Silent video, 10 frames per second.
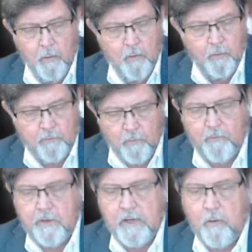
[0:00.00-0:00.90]
Well, the first
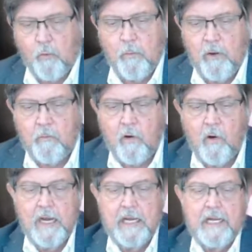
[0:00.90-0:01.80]
thing to remember
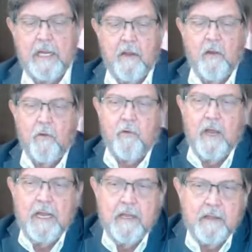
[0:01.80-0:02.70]
is
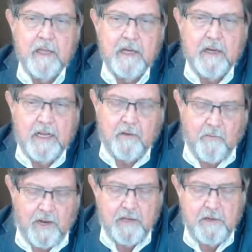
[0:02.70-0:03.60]
that as
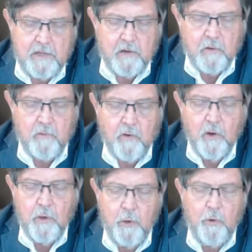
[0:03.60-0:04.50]
volunteers,
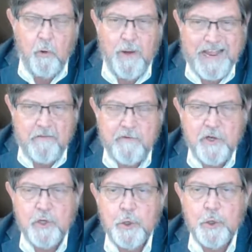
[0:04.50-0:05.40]
you don't have
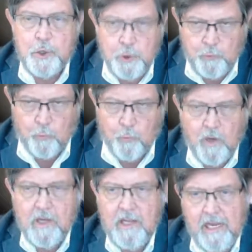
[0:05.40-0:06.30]
to do
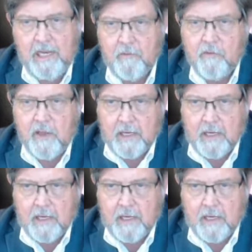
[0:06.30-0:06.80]
anything.